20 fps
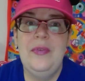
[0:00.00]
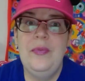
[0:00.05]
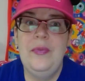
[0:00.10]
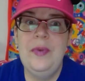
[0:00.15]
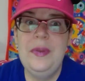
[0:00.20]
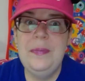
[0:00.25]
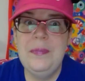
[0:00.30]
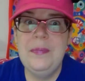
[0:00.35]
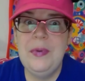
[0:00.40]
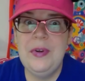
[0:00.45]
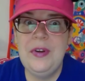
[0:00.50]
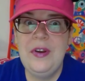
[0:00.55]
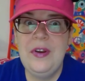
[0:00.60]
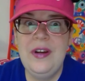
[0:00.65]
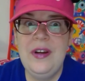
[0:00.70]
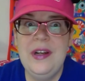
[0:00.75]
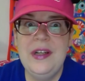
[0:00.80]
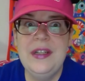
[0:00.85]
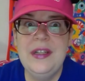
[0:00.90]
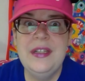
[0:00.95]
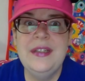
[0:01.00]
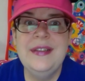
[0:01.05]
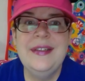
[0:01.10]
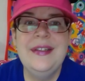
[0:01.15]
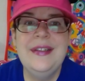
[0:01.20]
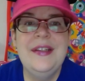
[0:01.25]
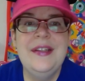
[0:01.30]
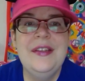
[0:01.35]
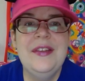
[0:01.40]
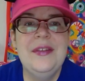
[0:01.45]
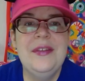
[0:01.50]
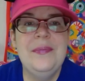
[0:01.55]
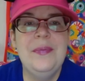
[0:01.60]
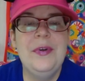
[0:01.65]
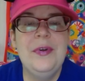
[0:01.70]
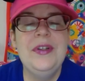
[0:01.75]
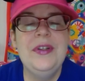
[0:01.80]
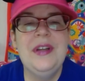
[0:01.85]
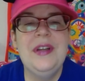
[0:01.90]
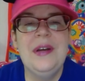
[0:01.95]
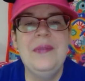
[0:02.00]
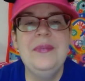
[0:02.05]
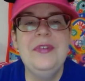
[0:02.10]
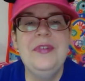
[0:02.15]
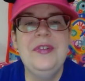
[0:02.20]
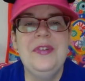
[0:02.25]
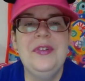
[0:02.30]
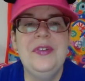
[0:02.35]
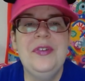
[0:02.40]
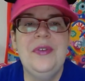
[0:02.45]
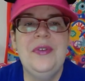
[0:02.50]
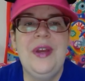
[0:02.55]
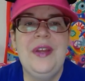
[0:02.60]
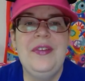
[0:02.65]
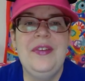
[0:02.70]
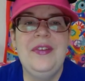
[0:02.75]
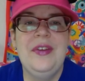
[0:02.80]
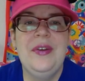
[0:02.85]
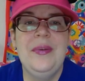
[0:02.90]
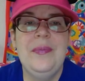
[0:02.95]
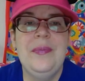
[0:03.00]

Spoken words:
with Bernard, the bird comes to the rescue.